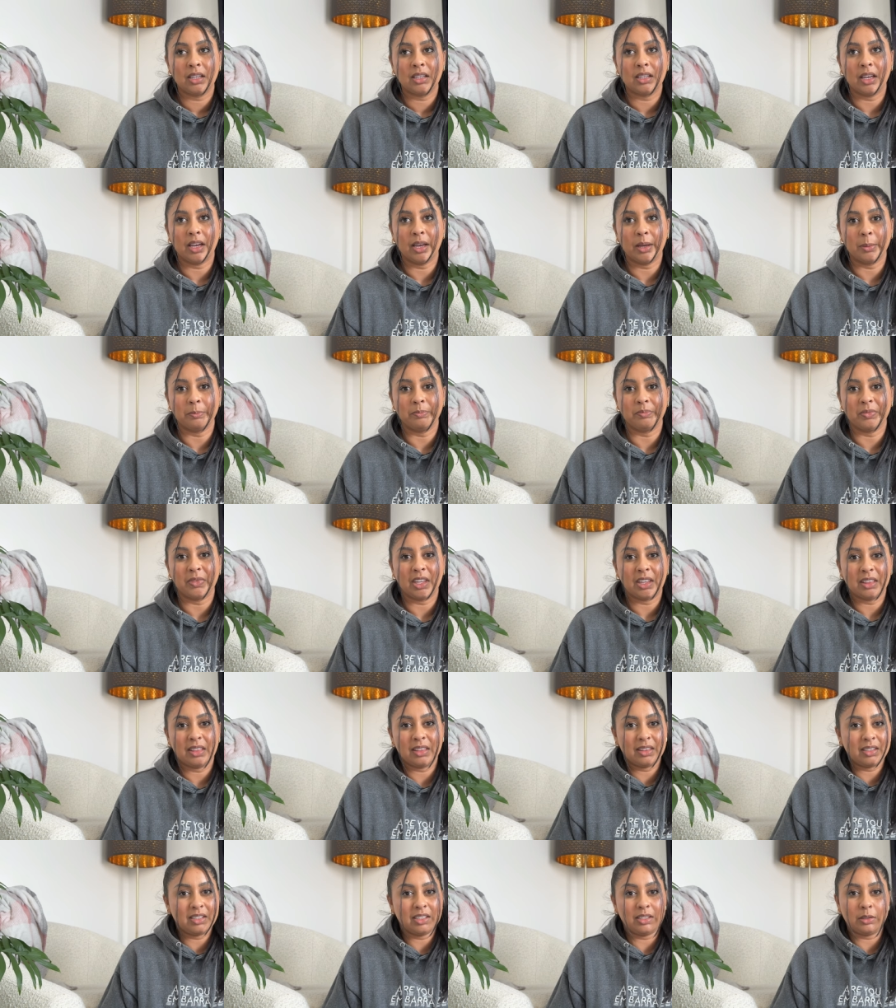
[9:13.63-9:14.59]
um
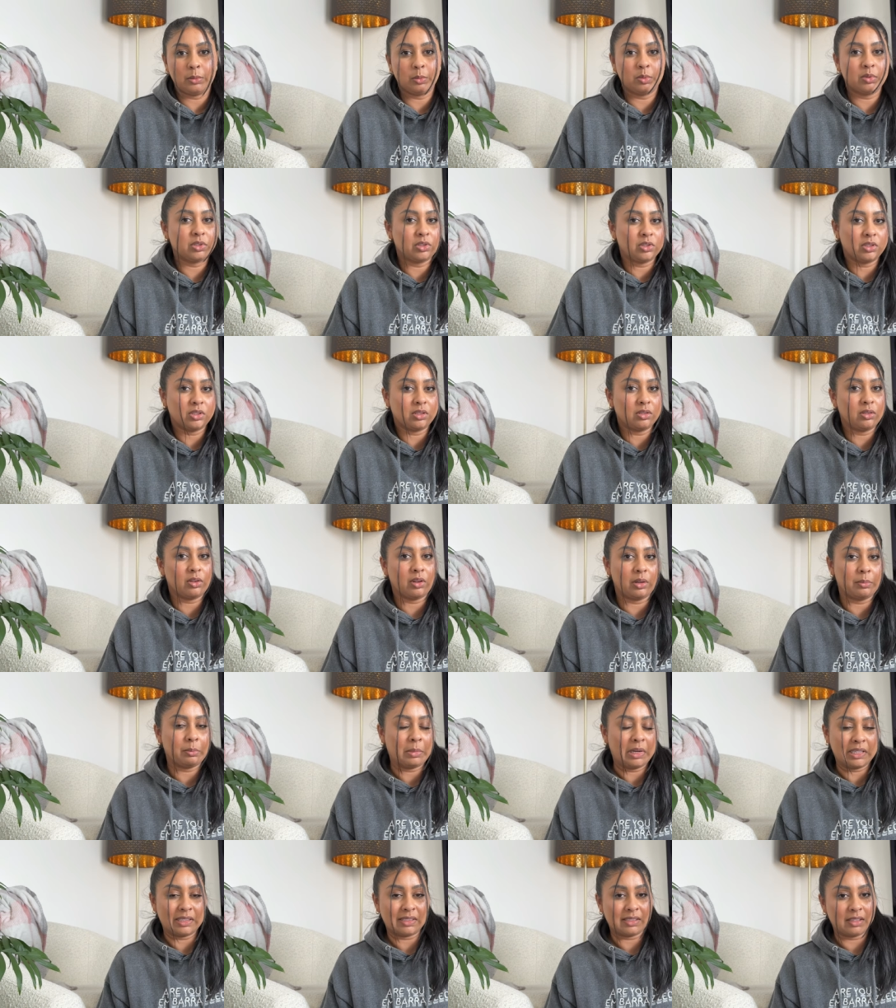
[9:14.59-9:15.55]
it was just not in
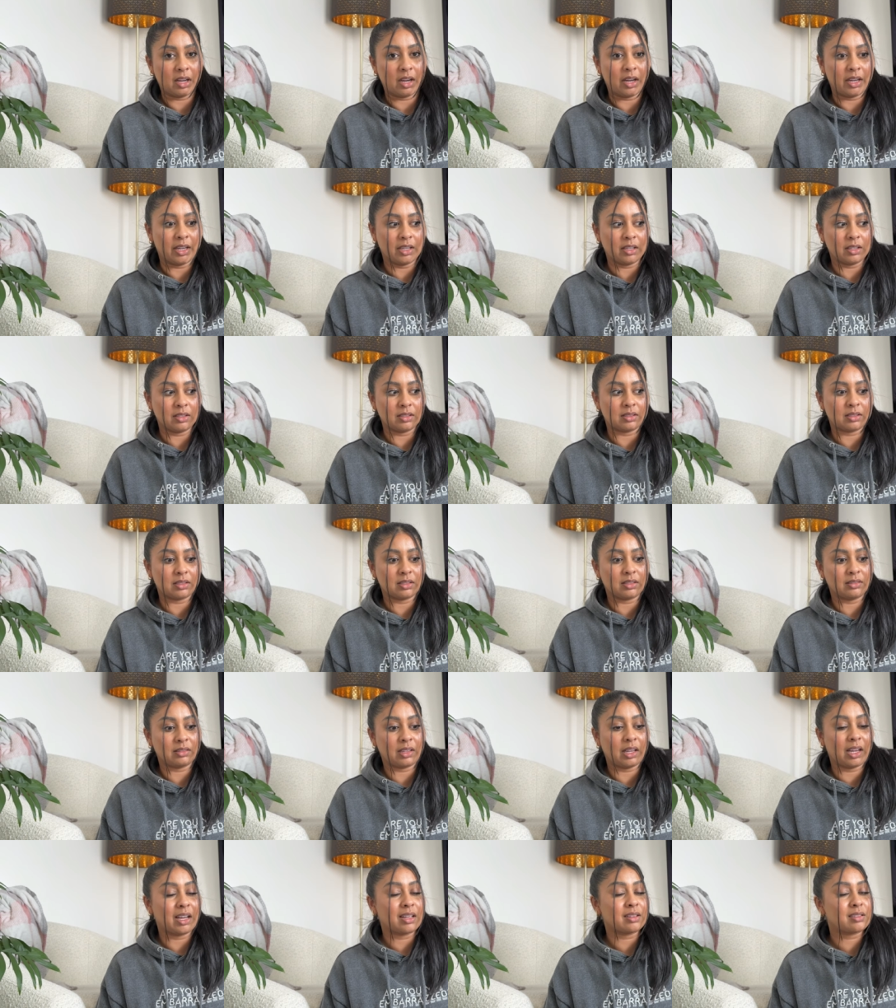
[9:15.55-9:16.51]
my size.
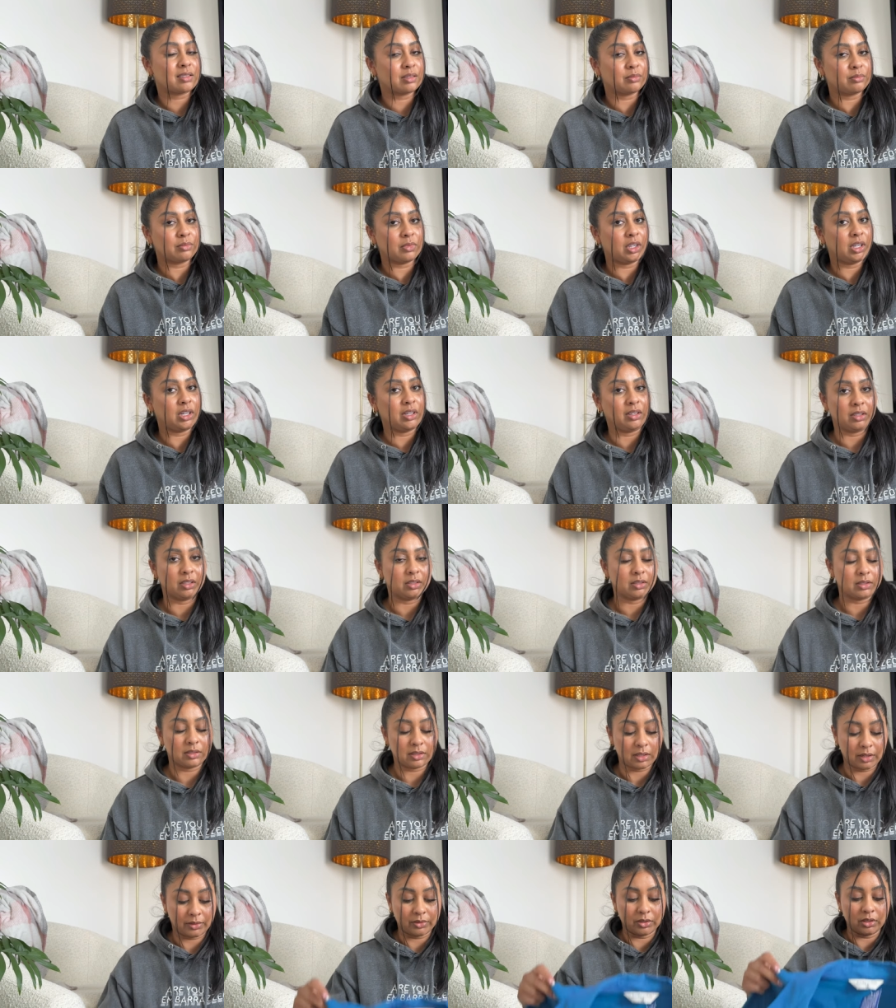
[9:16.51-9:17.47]
They had some really good
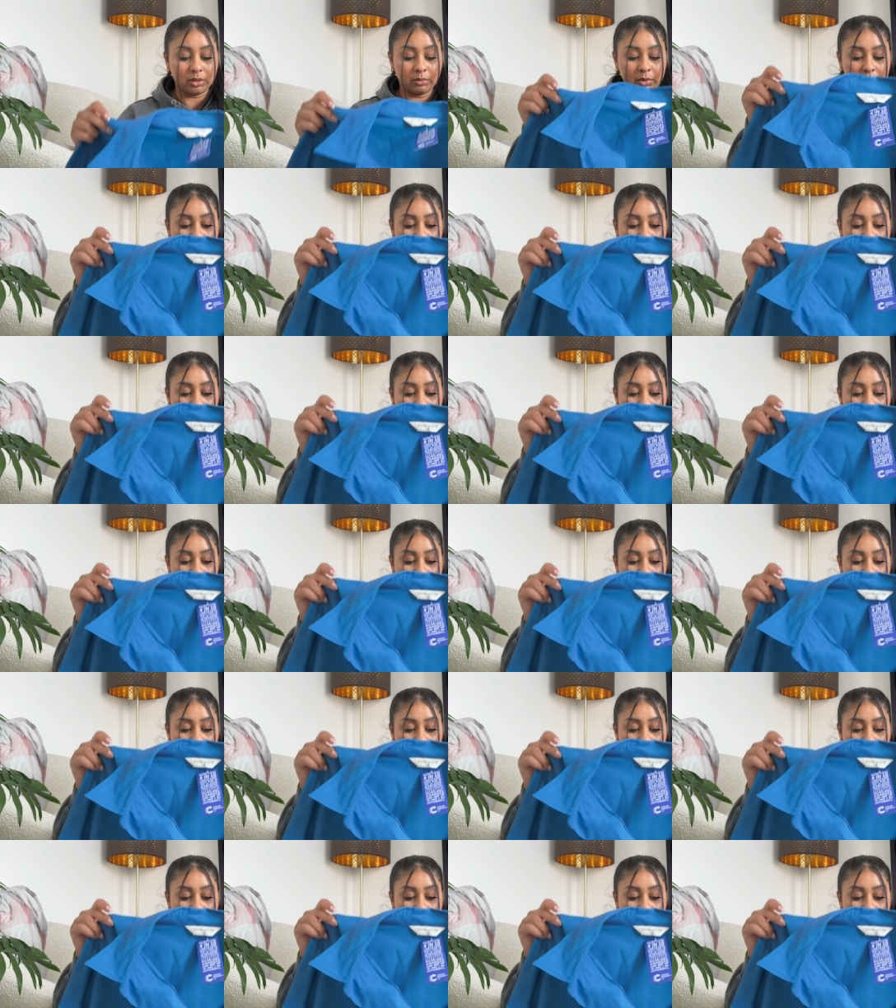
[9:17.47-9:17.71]
stuff, to be